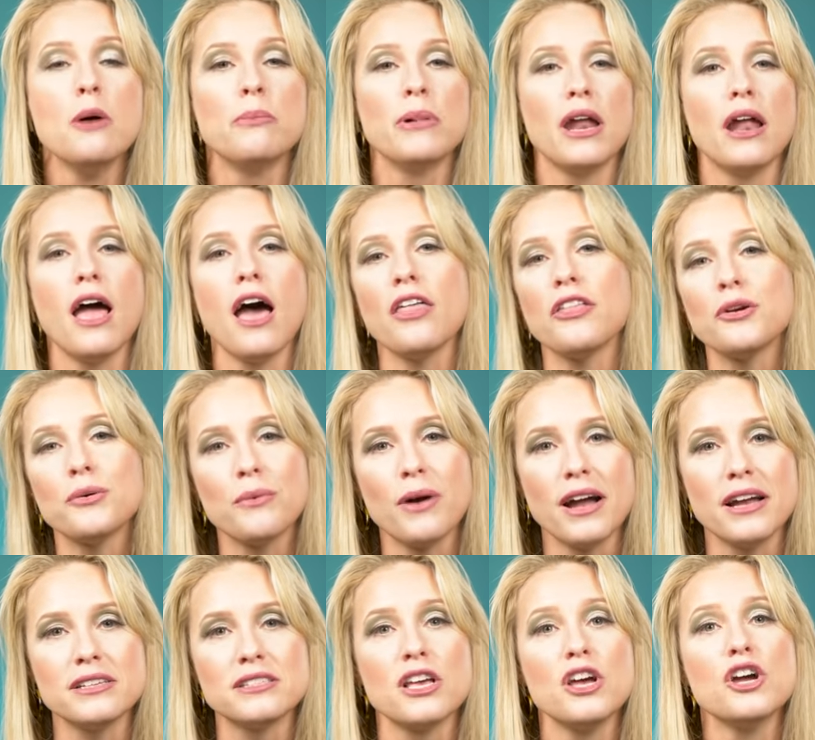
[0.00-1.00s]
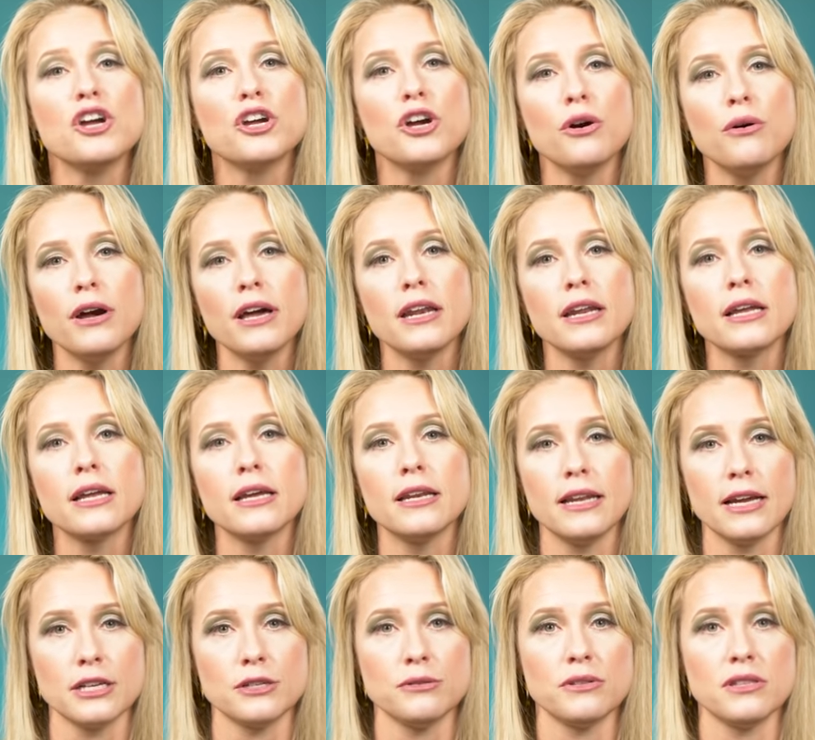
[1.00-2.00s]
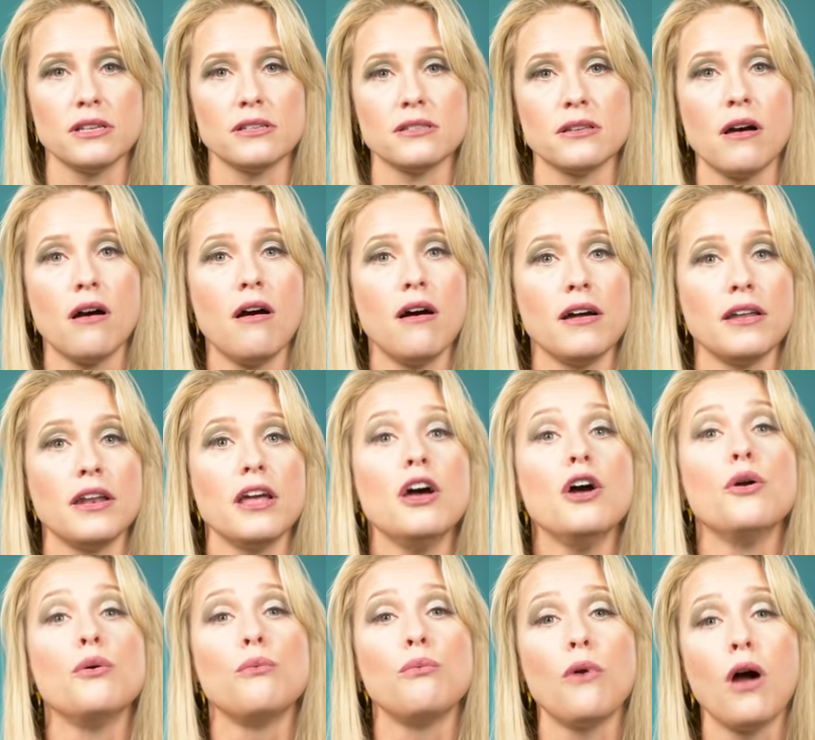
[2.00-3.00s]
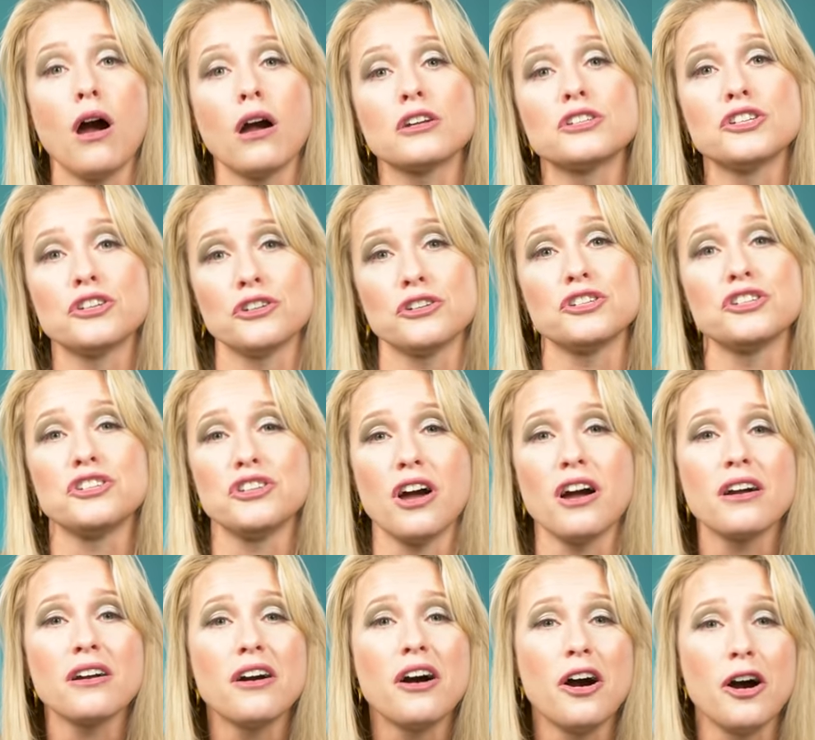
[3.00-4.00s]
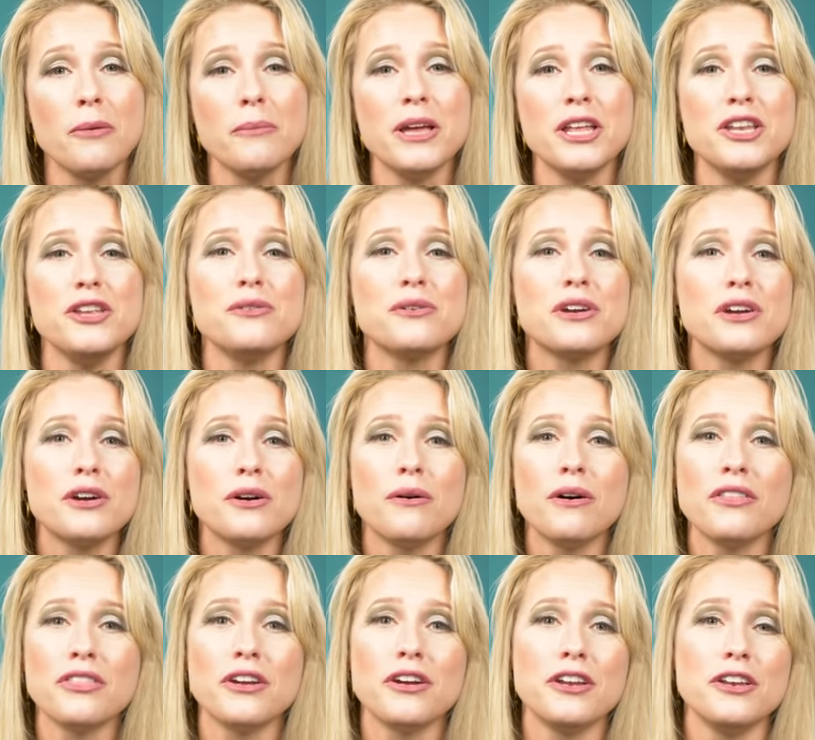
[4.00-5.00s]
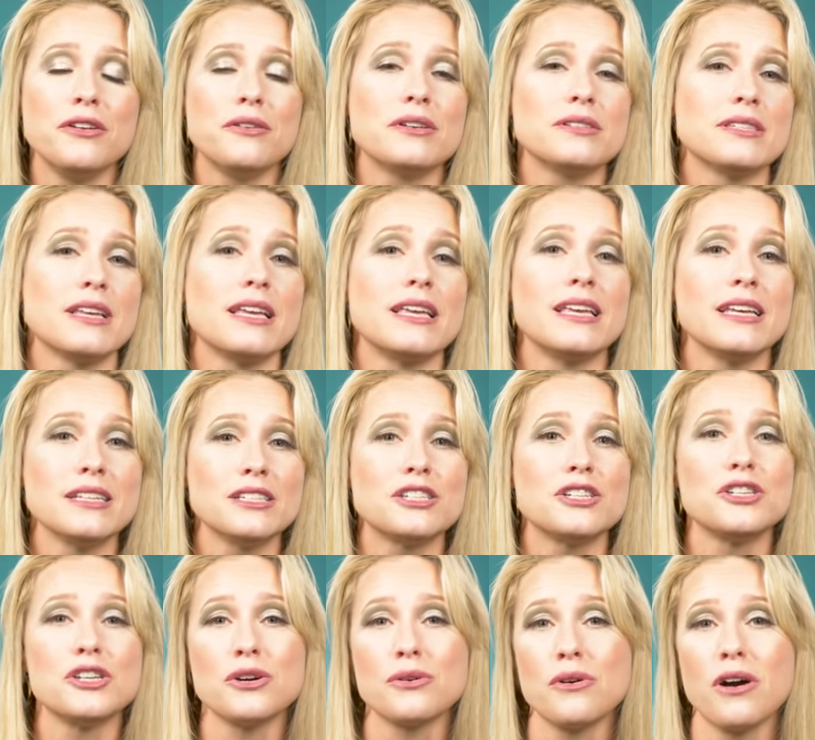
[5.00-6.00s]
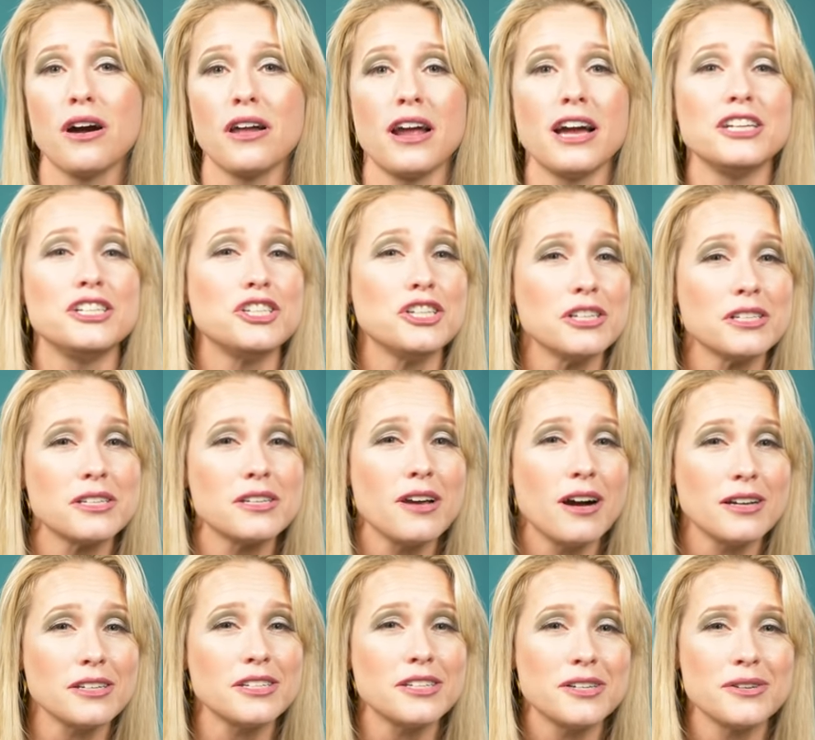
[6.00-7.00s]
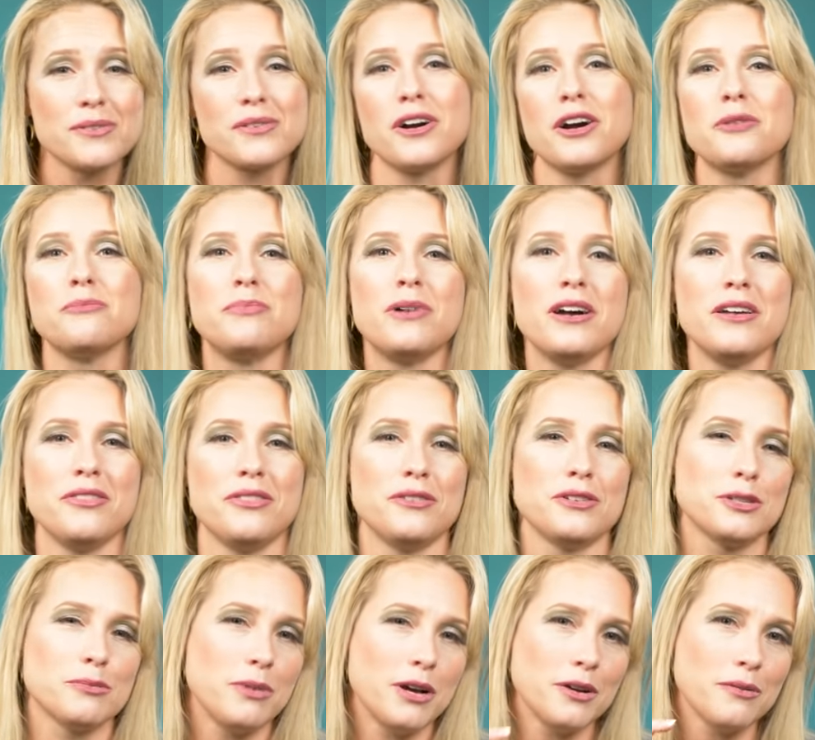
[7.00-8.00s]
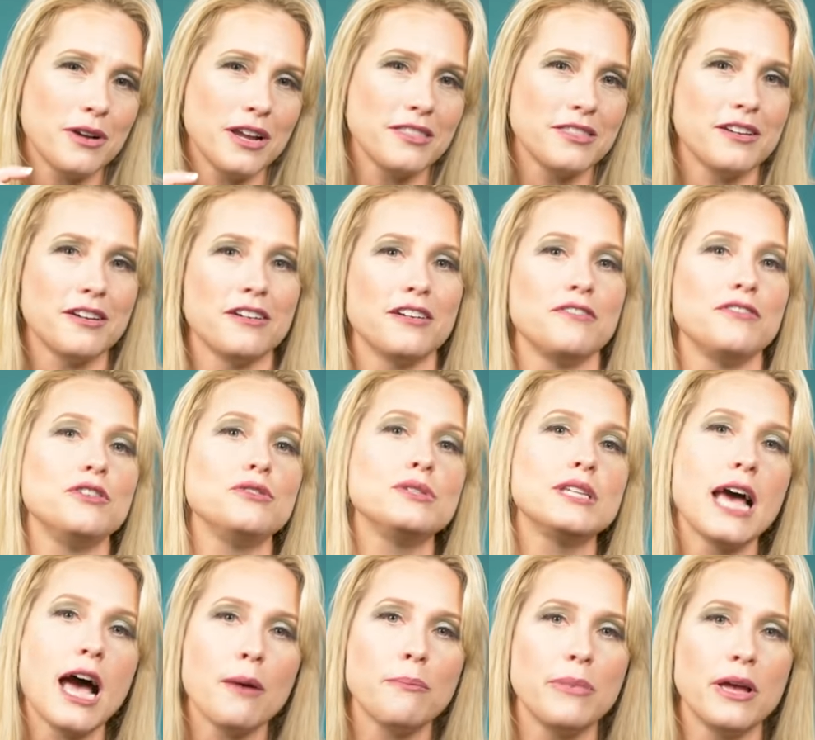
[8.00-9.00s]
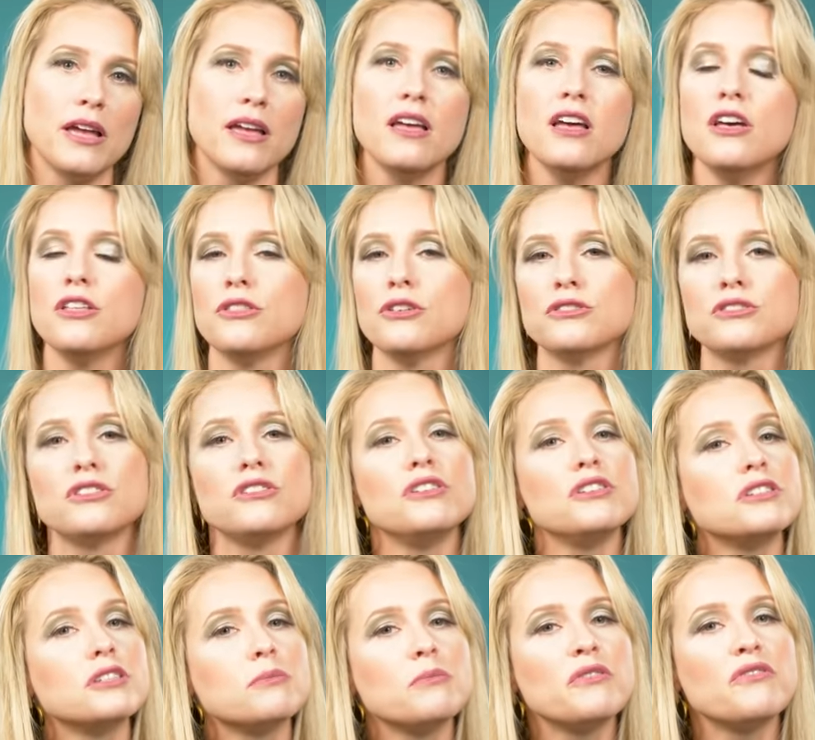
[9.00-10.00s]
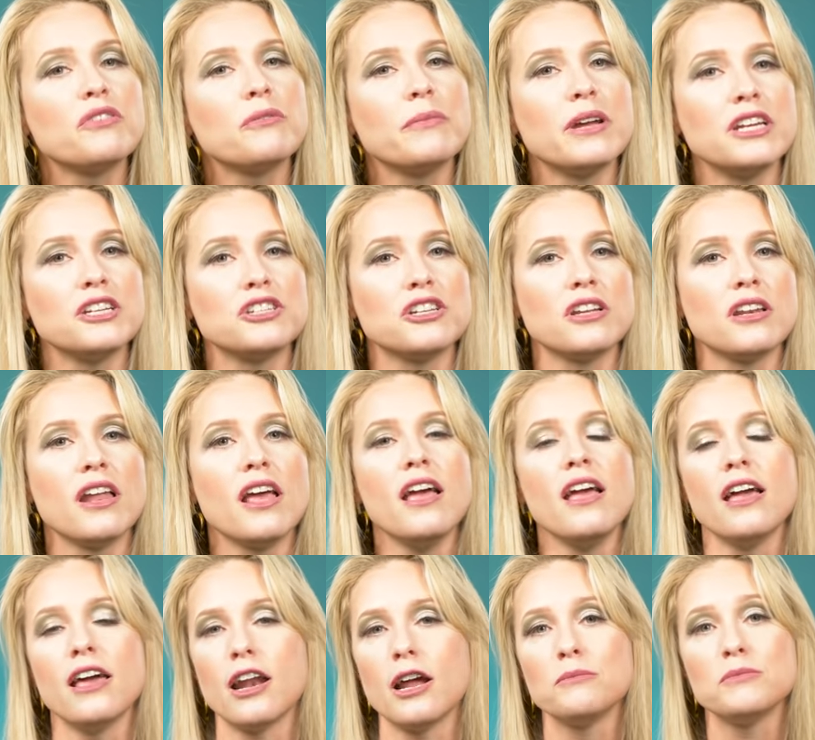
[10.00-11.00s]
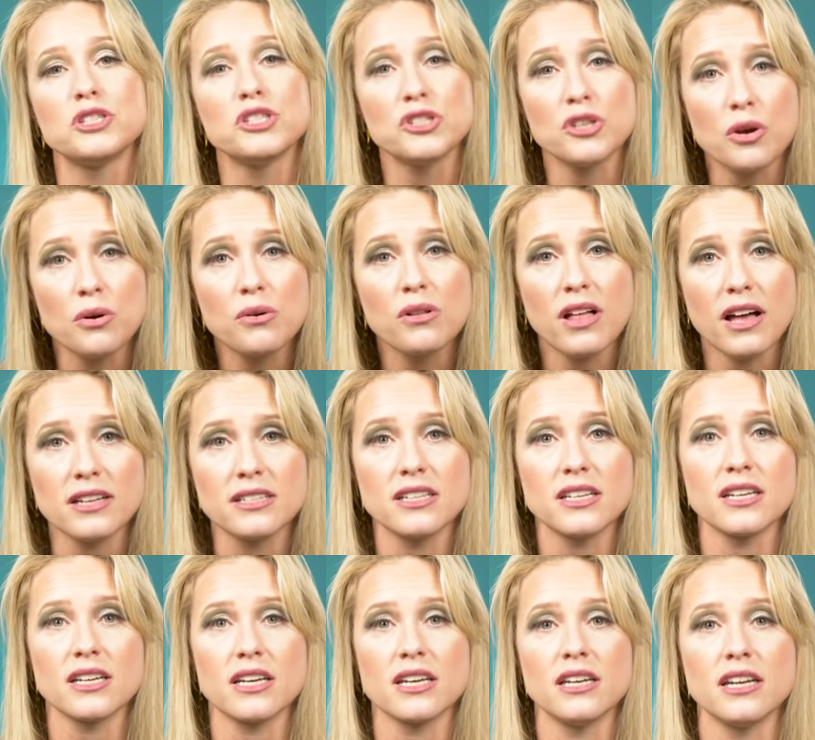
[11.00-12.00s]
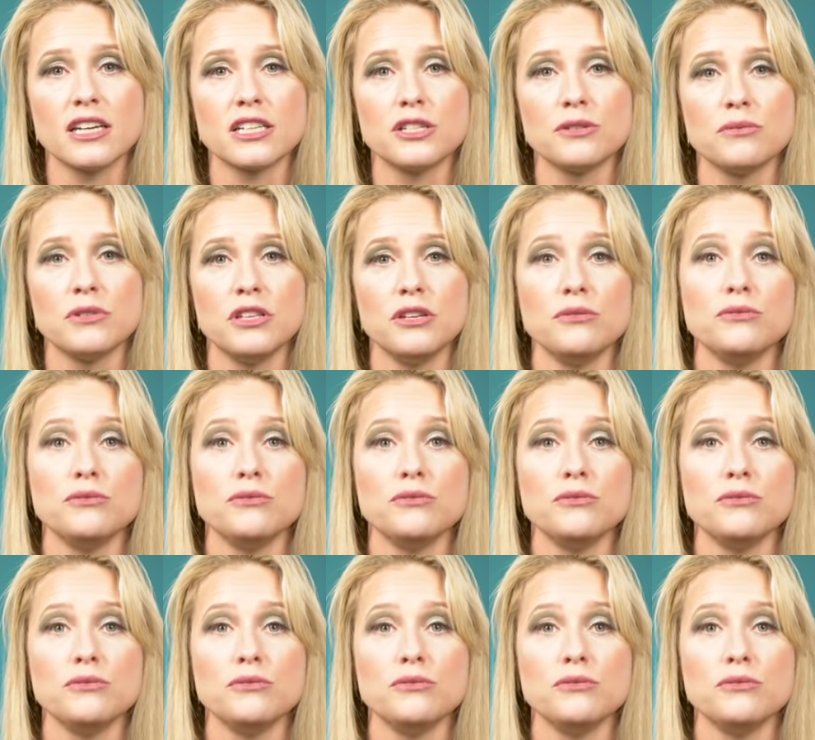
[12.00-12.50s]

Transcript: But otherwise, go ahead and connect with us on rockchurch.com and you can go on there and you can say, Get to know God. I just got to know God button. There's a button right there. If you tap it, They'll send you some information, and I'm so glad to get connected with